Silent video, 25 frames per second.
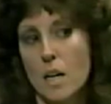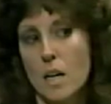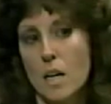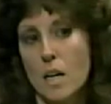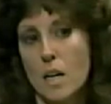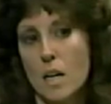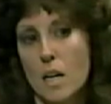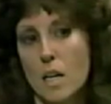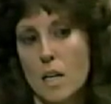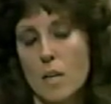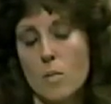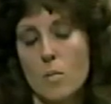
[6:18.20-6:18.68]

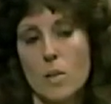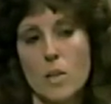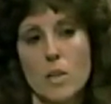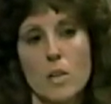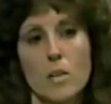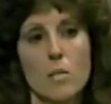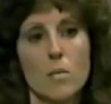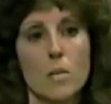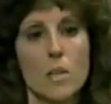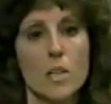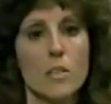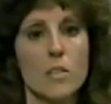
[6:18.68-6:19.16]
I
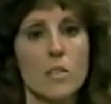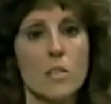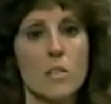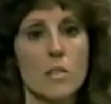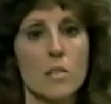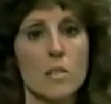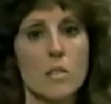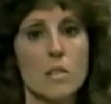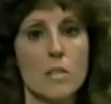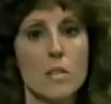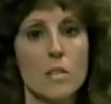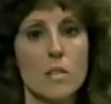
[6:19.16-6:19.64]
wonder
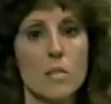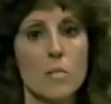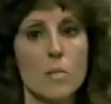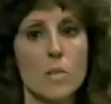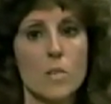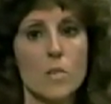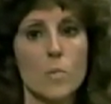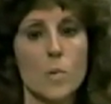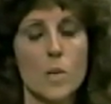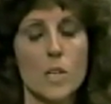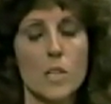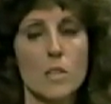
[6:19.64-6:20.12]
what's
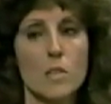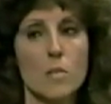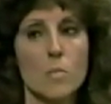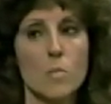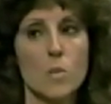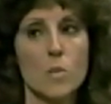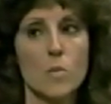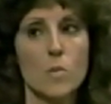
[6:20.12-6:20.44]
responsible